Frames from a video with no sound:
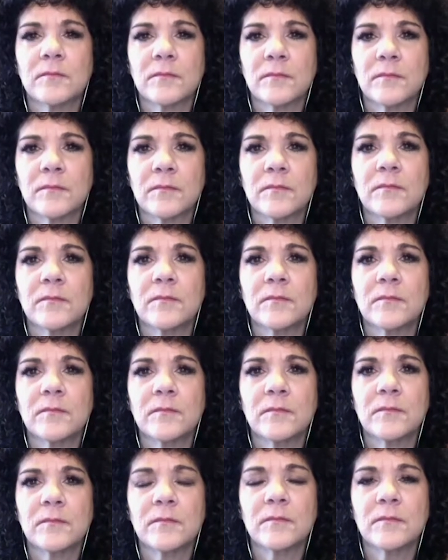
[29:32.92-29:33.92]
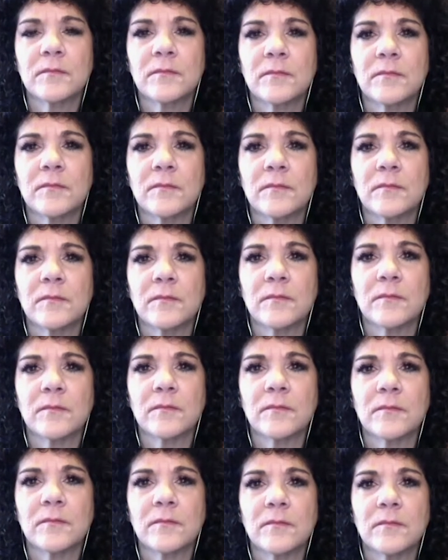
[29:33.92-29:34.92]

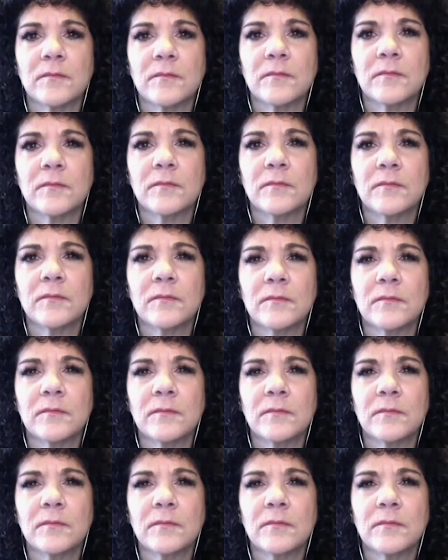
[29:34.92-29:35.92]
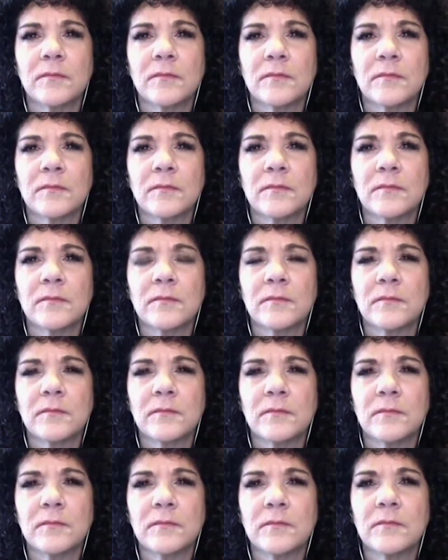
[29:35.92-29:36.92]

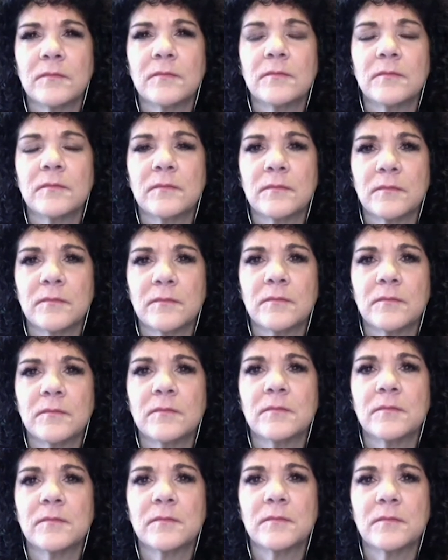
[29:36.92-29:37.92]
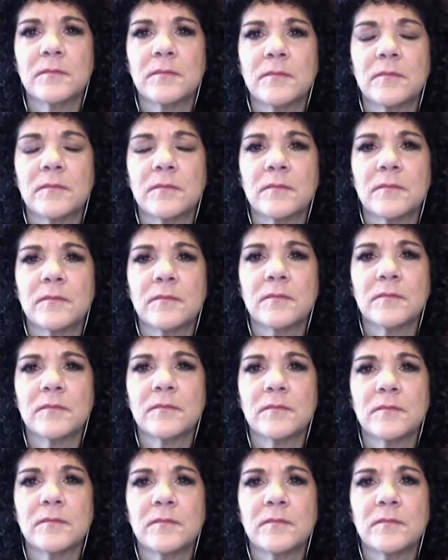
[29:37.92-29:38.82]
No words are spoken by the person on screen.